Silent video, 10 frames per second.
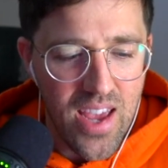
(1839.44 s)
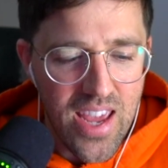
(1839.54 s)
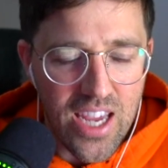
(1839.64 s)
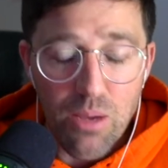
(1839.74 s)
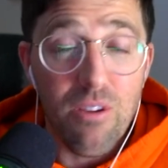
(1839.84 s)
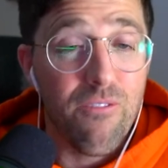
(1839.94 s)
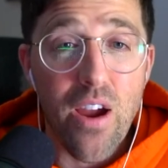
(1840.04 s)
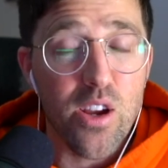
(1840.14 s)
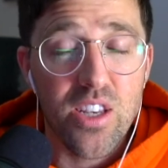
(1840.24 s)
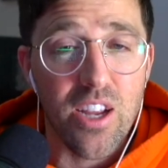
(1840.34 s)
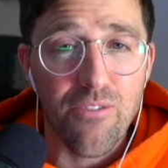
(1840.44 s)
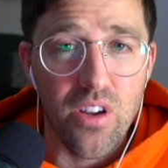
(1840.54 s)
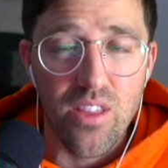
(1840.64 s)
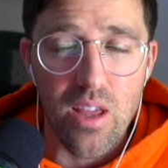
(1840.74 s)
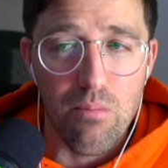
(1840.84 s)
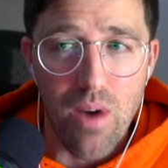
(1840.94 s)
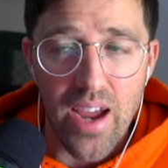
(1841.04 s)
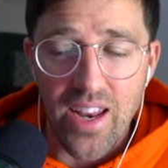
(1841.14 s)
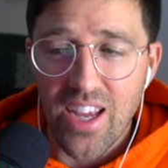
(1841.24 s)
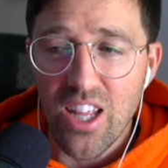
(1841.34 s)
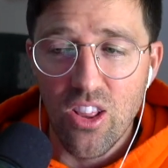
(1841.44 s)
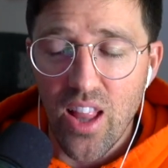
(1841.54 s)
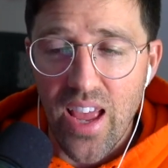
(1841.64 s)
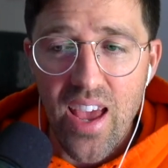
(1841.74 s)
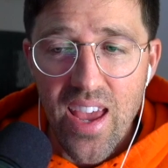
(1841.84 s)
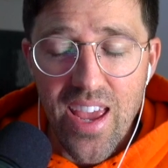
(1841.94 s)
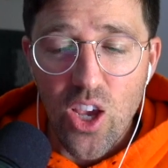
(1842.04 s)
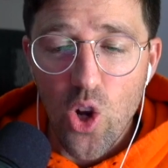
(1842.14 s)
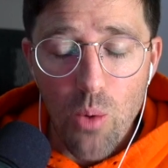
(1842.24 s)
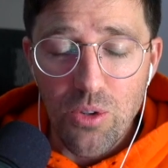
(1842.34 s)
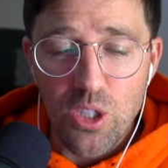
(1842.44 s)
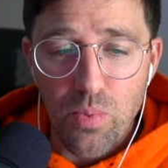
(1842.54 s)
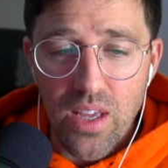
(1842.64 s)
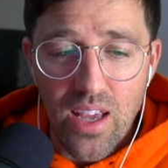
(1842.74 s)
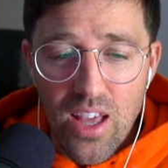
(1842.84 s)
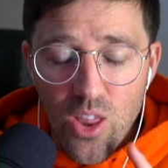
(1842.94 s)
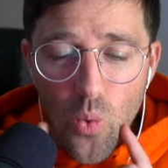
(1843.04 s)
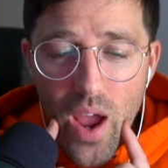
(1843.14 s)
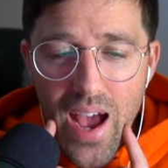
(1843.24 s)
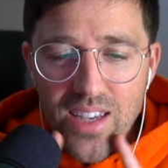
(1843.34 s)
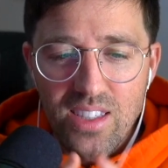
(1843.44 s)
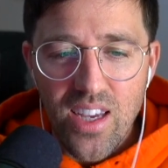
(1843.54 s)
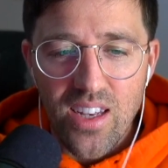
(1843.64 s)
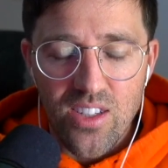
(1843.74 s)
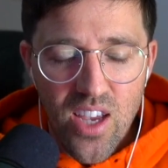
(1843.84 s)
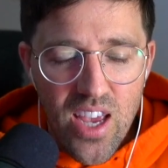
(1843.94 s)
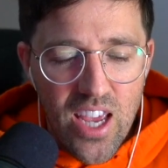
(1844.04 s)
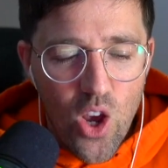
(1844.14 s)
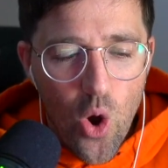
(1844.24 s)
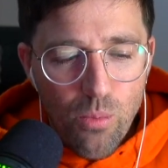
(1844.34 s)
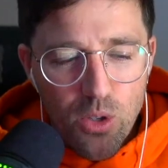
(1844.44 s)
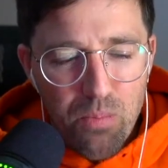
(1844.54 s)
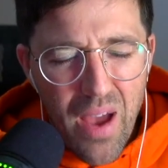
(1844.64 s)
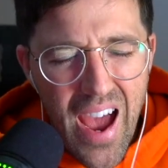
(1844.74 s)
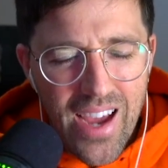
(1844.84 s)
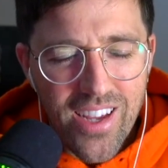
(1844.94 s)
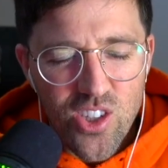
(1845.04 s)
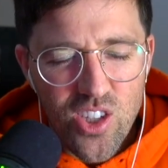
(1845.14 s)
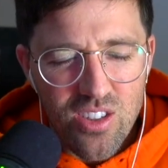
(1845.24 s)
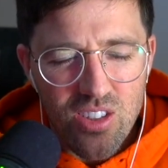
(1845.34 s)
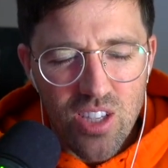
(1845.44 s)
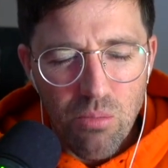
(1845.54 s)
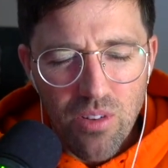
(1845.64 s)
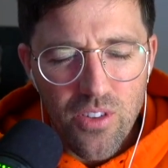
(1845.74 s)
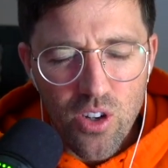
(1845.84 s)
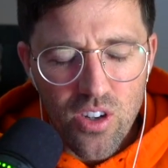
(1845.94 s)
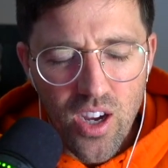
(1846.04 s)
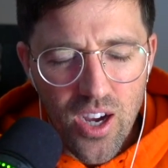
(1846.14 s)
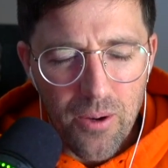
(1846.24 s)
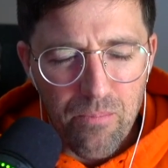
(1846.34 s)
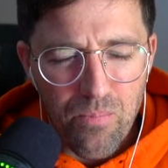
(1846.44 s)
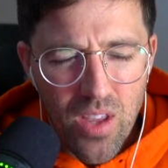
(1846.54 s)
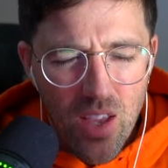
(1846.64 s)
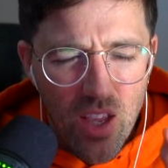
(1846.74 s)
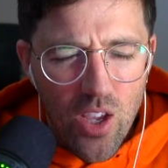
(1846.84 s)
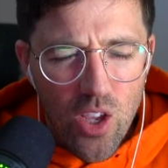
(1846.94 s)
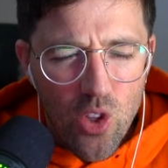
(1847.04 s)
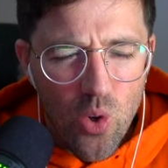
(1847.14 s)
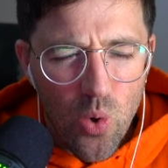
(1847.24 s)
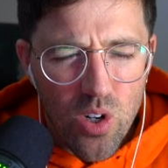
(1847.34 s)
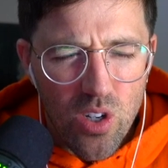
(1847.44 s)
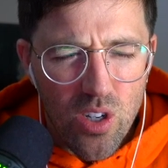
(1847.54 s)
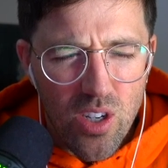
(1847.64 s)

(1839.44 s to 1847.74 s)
It can be very different than mine. It can like it could almost be the way I see it is it almost packages some of your um your